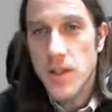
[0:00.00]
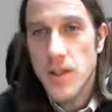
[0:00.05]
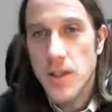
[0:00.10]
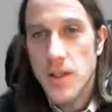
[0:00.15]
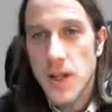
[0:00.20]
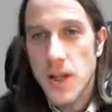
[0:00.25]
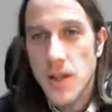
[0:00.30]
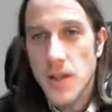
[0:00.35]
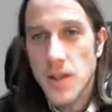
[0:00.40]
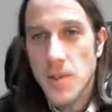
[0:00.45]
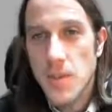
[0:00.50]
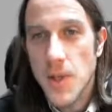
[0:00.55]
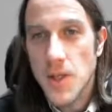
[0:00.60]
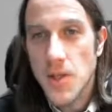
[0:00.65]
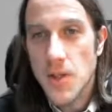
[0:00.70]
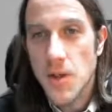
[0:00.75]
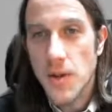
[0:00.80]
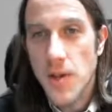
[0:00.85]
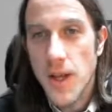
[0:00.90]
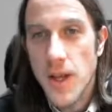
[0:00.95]
to say a
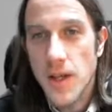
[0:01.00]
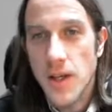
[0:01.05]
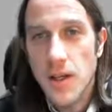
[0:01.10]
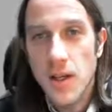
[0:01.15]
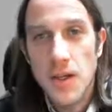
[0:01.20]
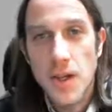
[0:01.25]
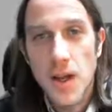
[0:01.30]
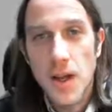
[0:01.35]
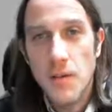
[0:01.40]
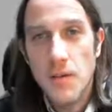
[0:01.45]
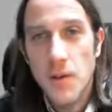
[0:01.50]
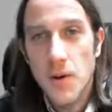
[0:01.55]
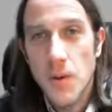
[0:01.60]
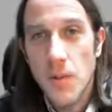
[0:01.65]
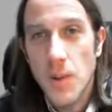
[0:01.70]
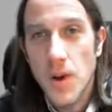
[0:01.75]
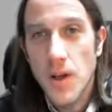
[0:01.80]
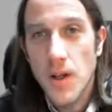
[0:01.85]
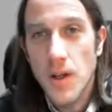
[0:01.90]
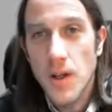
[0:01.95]
special thank you to
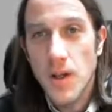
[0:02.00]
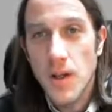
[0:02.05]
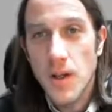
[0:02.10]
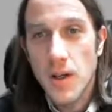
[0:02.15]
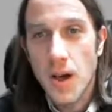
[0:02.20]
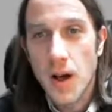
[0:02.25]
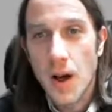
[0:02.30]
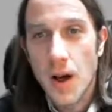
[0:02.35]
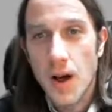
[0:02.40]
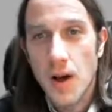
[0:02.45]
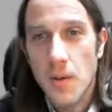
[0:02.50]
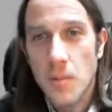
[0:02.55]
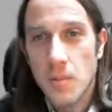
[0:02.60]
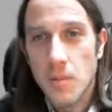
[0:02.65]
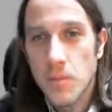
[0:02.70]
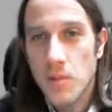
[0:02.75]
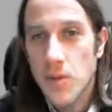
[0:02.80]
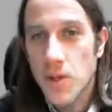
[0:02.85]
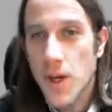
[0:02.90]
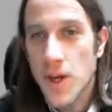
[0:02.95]
everyone. Um,
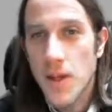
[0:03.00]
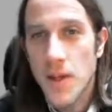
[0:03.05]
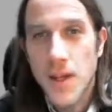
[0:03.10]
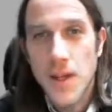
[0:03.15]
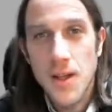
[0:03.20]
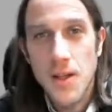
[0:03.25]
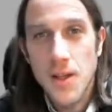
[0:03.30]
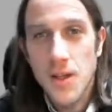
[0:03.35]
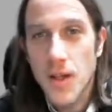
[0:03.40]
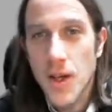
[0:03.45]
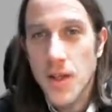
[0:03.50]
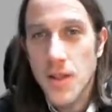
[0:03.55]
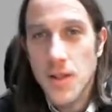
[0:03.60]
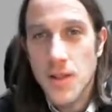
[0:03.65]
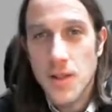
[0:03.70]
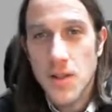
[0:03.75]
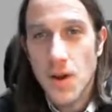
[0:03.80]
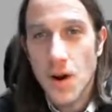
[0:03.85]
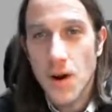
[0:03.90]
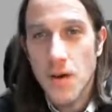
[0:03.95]
try to thank you guys
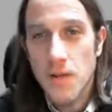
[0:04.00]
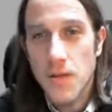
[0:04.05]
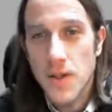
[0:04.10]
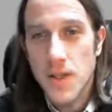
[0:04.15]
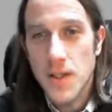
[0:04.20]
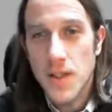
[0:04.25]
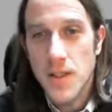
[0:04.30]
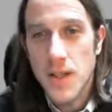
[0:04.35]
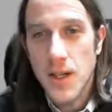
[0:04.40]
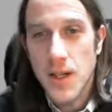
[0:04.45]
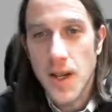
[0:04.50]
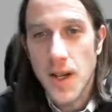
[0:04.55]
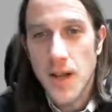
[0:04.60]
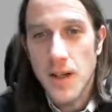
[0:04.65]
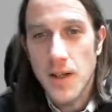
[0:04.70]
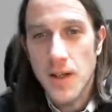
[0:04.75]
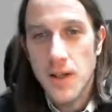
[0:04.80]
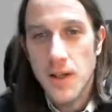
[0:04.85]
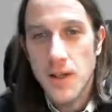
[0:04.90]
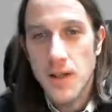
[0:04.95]
as often as I
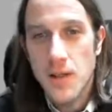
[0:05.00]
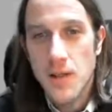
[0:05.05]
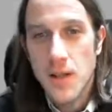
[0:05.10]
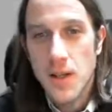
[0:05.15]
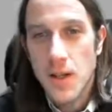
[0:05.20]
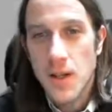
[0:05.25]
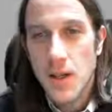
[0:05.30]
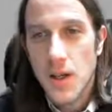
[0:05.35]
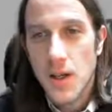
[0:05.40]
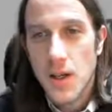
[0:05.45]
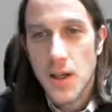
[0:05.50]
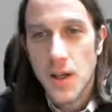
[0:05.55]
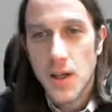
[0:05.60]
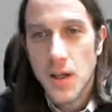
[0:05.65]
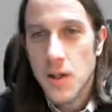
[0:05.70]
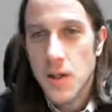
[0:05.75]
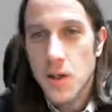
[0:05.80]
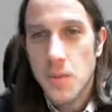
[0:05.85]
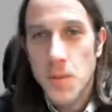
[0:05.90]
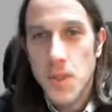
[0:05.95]
can because
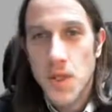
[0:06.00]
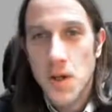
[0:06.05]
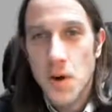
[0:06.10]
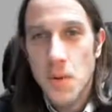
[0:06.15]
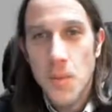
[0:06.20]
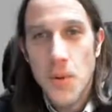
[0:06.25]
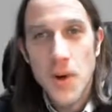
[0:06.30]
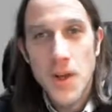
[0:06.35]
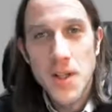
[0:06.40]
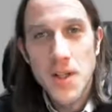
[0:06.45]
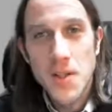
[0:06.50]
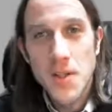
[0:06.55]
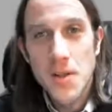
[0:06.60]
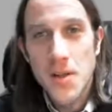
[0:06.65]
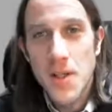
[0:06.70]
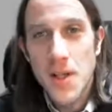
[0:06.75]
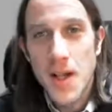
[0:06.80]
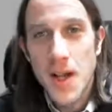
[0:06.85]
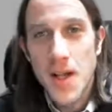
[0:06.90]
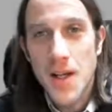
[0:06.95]
there'd be no point in
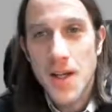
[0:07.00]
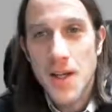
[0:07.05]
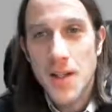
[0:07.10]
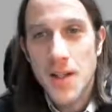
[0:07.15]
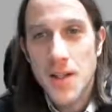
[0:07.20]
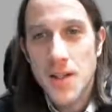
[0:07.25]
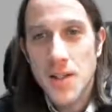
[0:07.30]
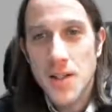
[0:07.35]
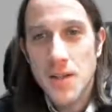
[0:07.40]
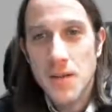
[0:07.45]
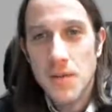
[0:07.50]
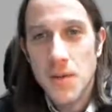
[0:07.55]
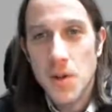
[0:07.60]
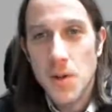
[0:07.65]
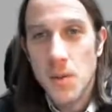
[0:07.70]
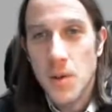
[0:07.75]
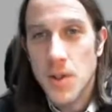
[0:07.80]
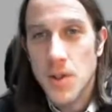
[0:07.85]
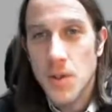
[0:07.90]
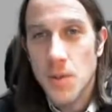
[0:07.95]
doing any of this if there
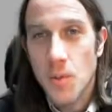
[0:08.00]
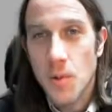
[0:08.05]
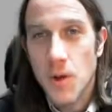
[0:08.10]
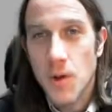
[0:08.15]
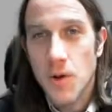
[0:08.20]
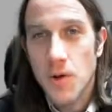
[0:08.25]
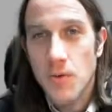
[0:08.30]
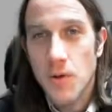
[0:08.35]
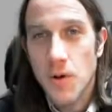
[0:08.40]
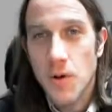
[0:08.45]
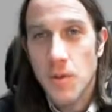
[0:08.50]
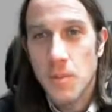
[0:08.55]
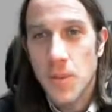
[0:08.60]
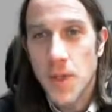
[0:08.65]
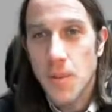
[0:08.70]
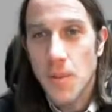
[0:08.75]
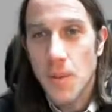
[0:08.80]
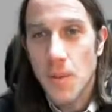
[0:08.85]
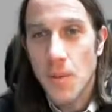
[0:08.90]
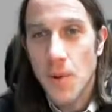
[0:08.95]
wasn't wonderful
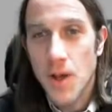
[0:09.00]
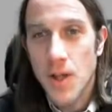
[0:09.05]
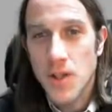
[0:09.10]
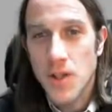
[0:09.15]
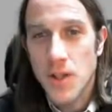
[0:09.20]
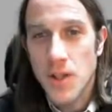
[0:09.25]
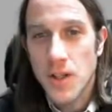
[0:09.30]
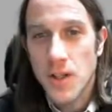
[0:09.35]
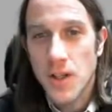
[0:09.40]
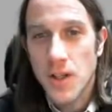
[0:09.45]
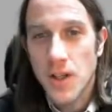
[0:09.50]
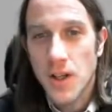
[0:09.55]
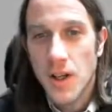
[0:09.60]
people watching.